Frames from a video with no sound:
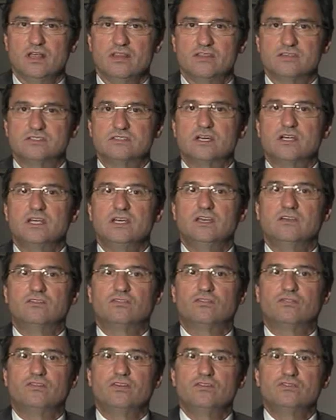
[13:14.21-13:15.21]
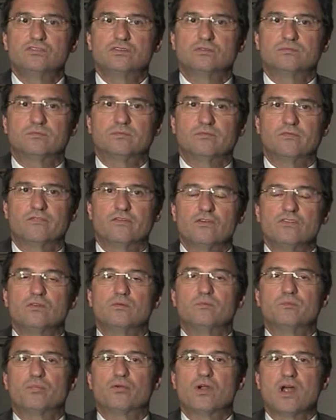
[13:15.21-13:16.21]
the study gives
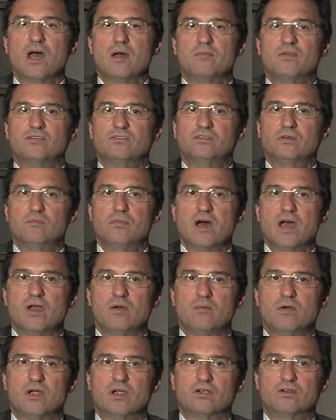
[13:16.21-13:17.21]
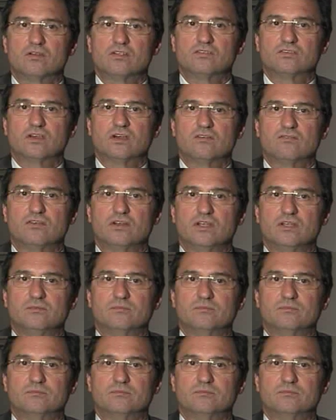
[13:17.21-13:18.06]
further promise to biomarker discovery.